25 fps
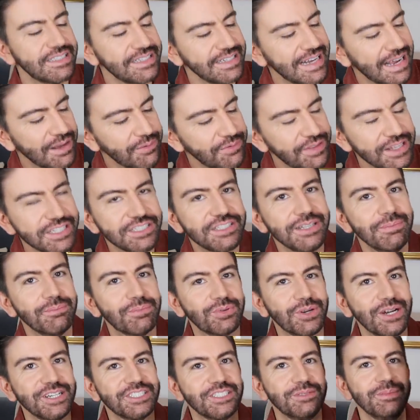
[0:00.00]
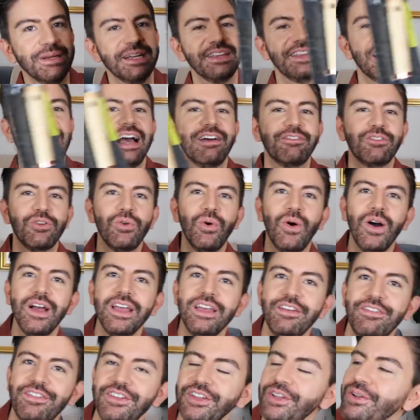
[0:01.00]
now this impressed me and they have quite
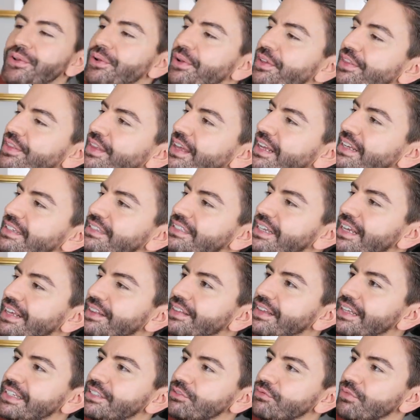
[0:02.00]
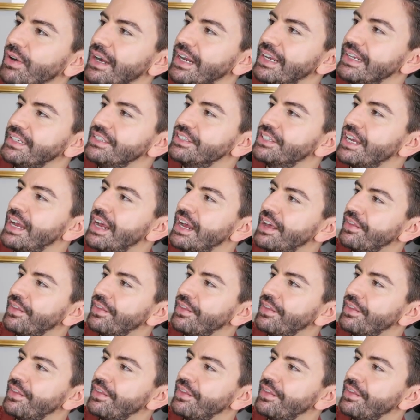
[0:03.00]
a few things in this range